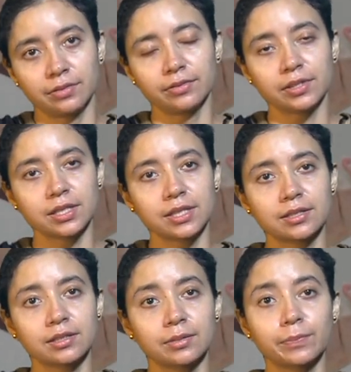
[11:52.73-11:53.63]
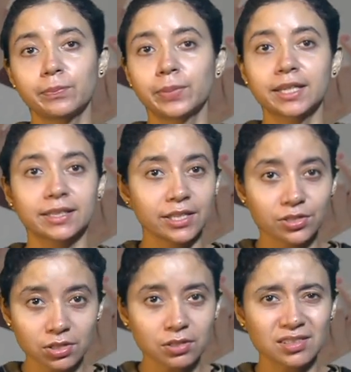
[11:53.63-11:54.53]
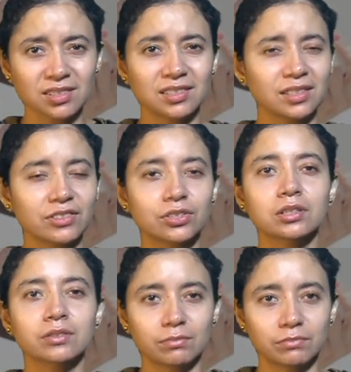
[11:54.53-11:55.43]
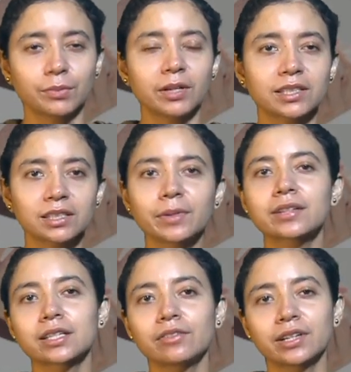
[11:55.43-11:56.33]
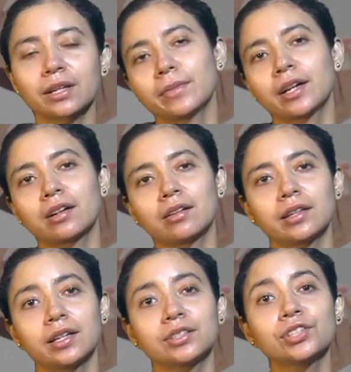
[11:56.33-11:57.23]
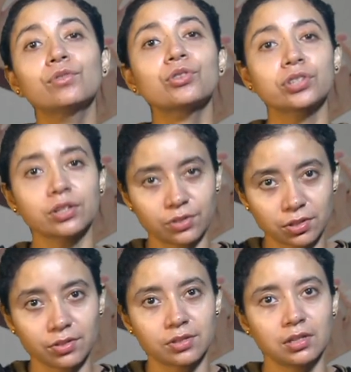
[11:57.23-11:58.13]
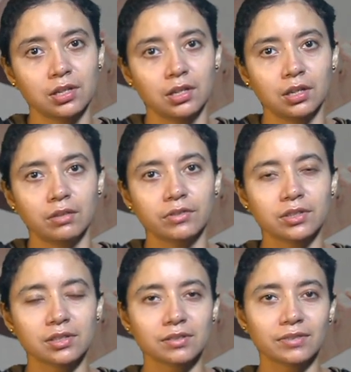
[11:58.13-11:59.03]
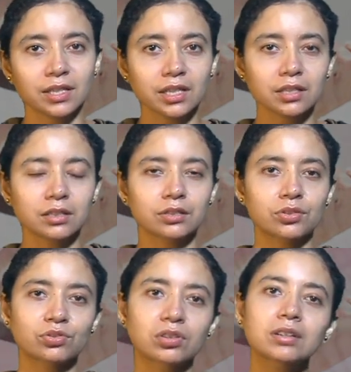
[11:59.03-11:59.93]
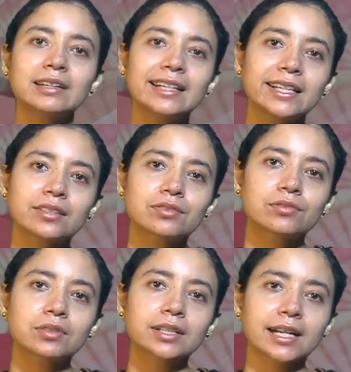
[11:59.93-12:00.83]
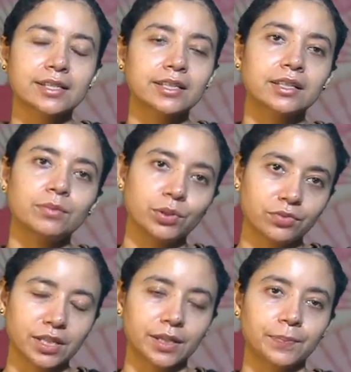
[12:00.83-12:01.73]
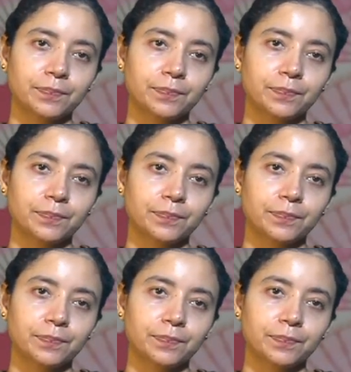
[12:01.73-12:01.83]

first is the bhakti songs from the term itself you can make out they are devotional songs which has very strong links to the classical music